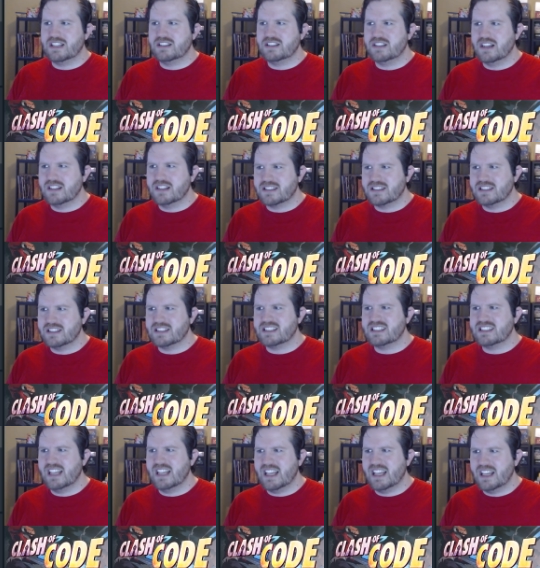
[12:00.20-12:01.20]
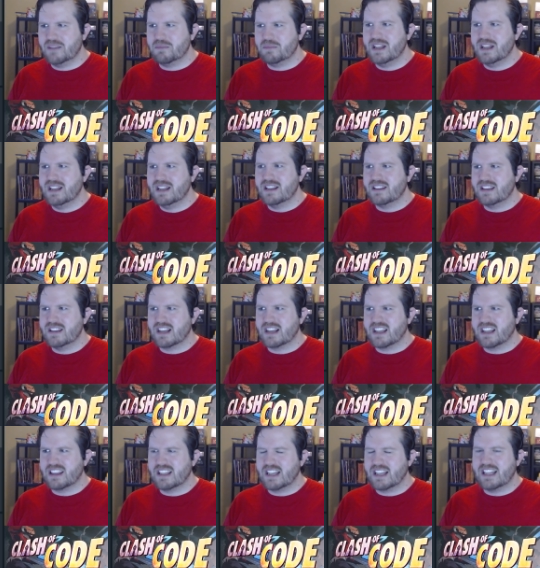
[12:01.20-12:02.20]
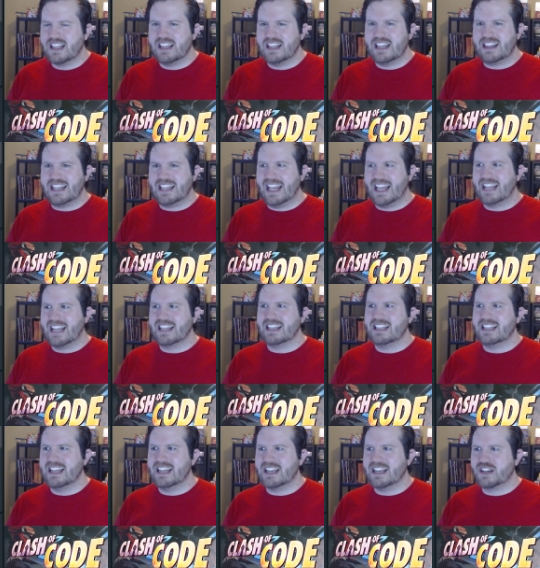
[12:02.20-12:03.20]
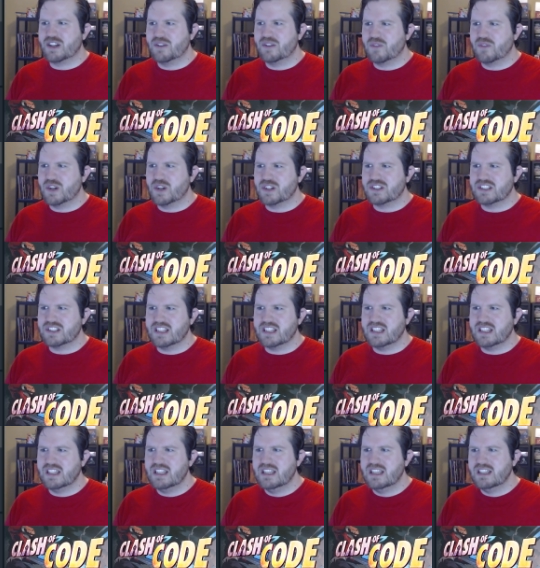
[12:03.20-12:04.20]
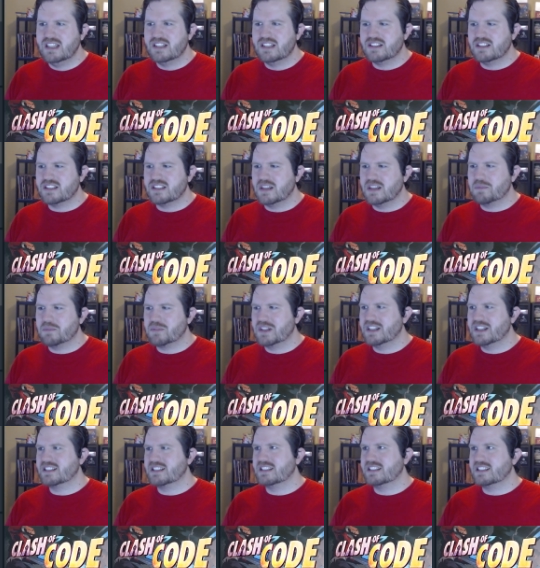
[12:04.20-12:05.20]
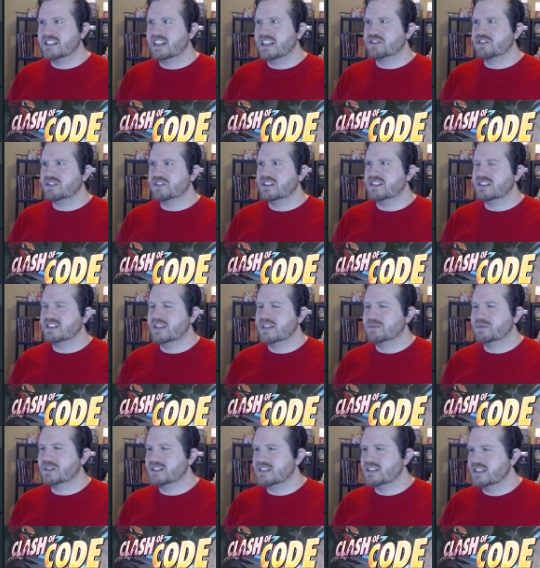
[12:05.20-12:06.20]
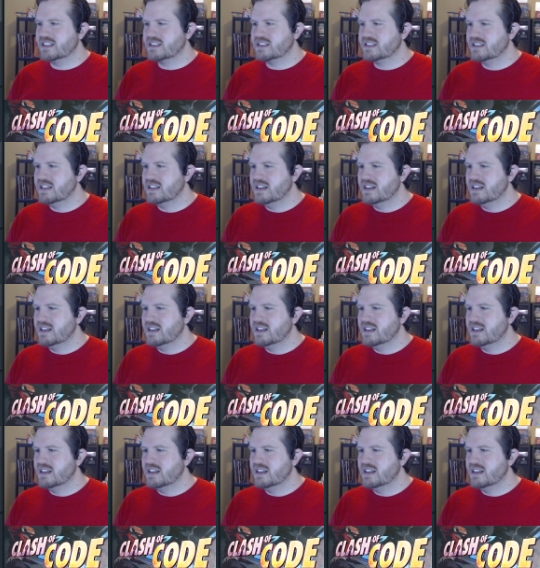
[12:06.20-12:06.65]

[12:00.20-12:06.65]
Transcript: does the same thing. I think at the end of the day, it converts it to something that's essentially the same as this.